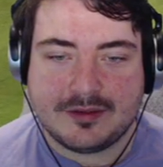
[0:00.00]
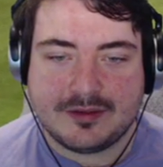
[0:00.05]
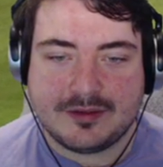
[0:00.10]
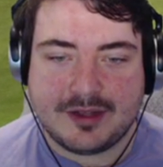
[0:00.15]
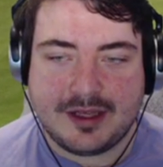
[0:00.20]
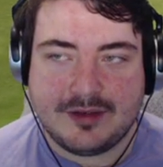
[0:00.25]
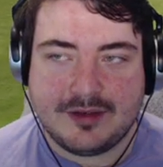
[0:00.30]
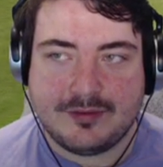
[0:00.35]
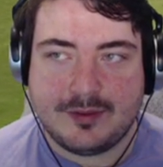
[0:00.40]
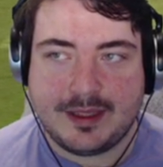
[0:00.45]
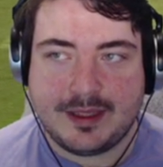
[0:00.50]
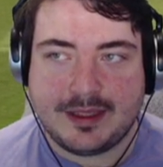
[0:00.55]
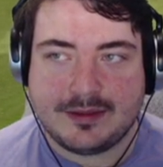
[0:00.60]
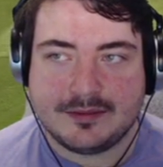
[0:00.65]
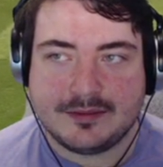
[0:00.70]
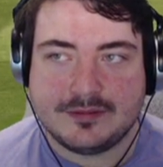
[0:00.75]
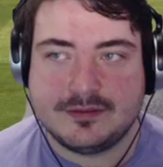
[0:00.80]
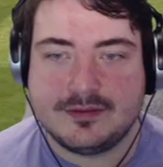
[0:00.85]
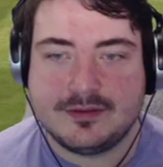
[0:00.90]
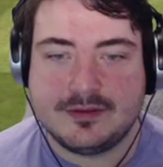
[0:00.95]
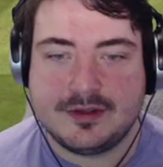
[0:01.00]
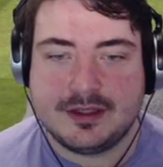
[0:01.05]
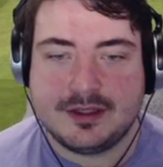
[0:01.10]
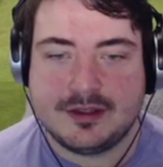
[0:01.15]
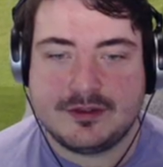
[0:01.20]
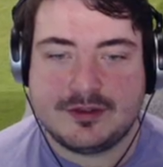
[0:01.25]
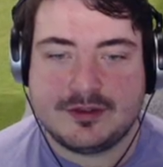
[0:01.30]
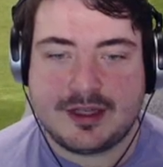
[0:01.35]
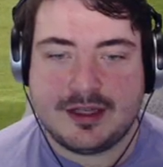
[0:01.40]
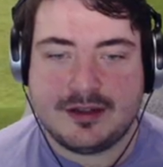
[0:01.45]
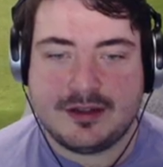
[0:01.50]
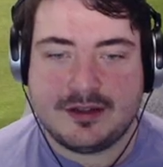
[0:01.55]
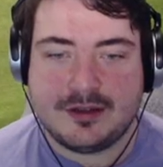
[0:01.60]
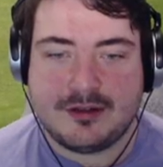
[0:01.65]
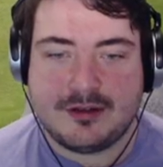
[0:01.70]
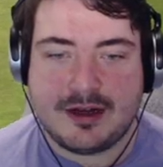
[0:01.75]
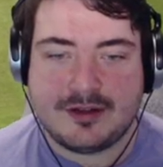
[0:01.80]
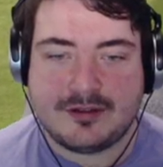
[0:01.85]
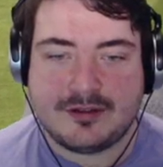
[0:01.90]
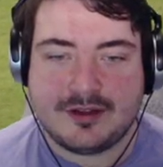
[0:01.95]
See if we can skittle the
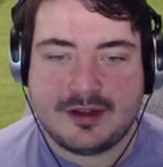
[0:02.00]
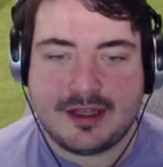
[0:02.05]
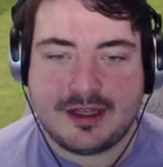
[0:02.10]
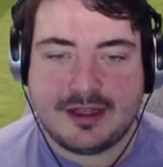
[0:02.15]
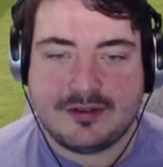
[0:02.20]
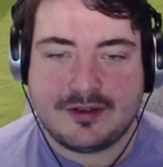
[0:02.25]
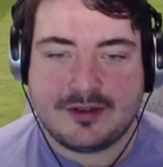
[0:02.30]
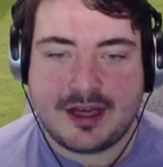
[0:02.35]
rest of these